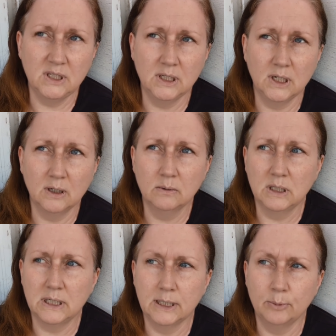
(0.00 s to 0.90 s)

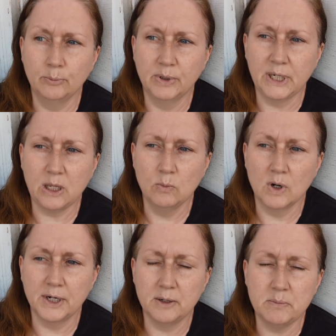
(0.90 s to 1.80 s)
but he
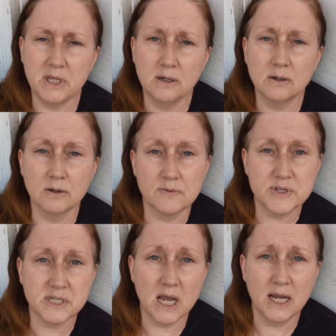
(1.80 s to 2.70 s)
wanted me
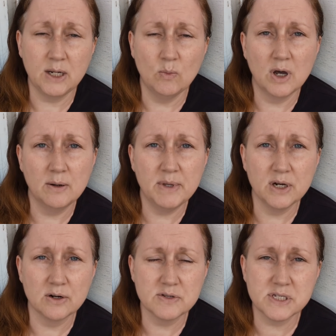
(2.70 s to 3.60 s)
earthside. He wanted
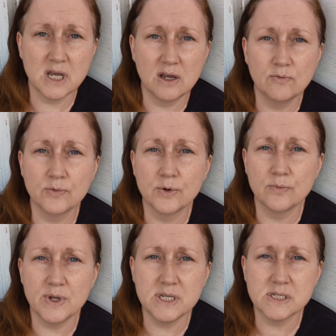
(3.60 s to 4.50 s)
me earthside for
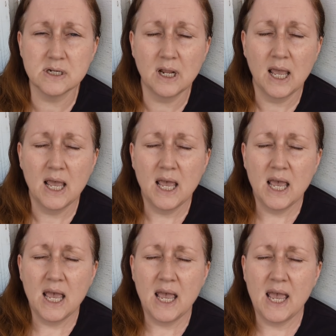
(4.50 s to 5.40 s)
a reason.
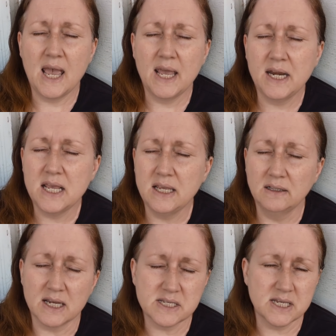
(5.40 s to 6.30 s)
And
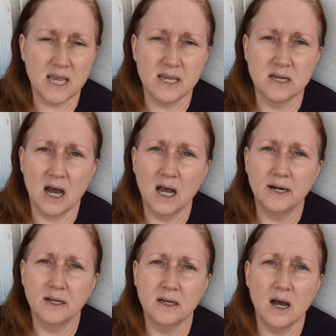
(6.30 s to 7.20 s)
he, like I say,
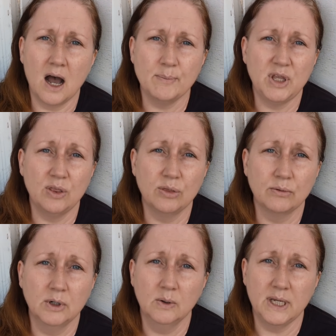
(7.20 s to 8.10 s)
God got me
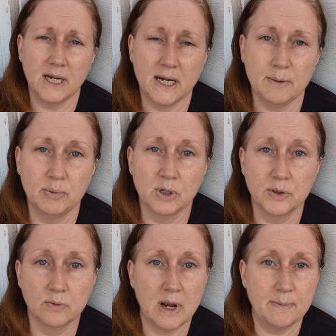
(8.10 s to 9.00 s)
through it, and he
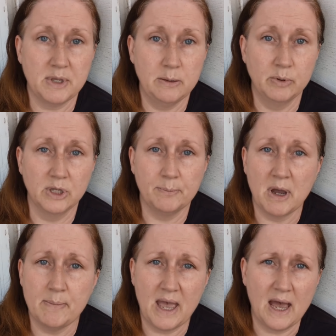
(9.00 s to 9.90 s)
put the right people in
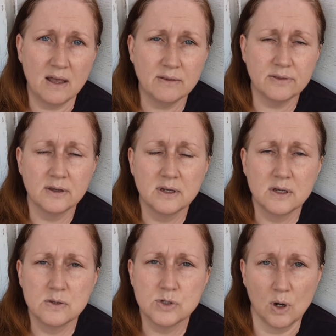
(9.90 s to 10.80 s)
my path
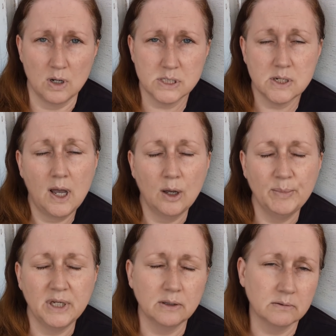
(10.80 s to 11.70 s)
to also
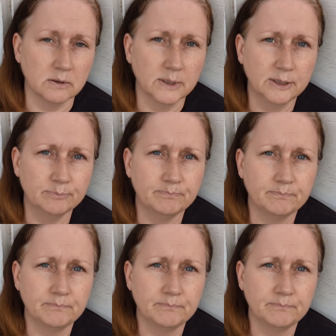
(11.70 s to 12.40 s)
help me get through it.